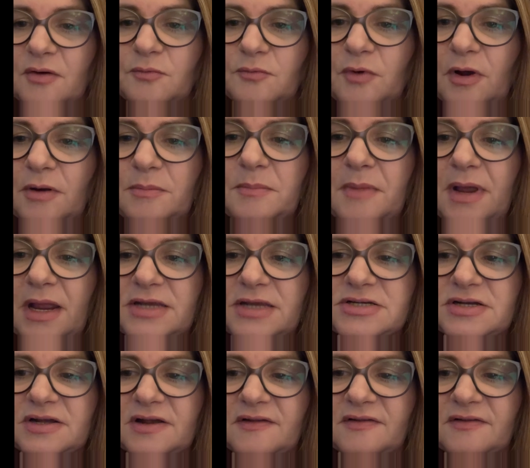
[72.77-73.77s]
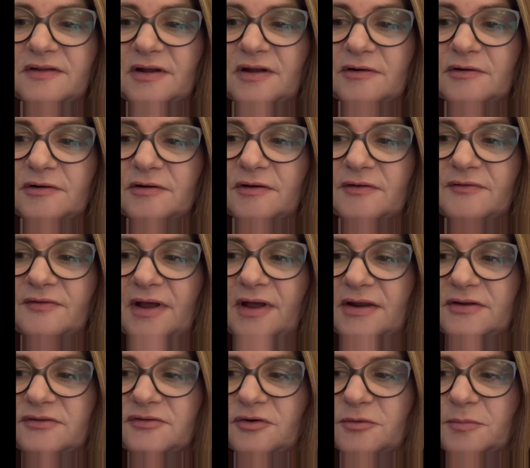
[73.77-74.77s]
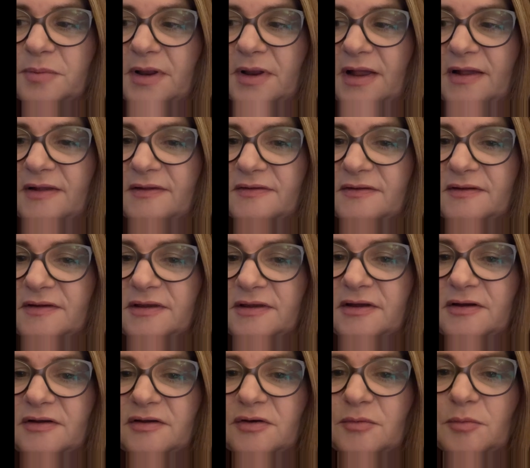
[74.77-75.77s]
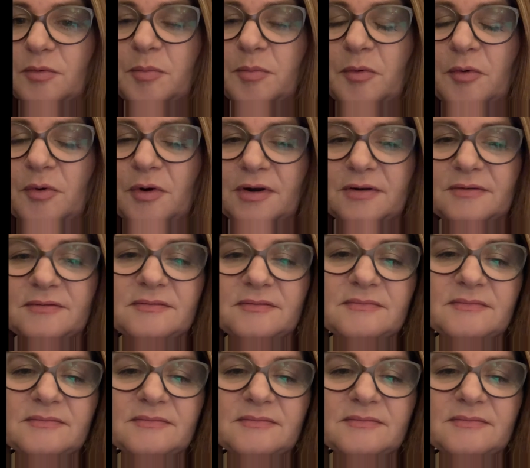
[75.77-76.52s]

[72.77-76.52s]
What major historical event took place the year you were born?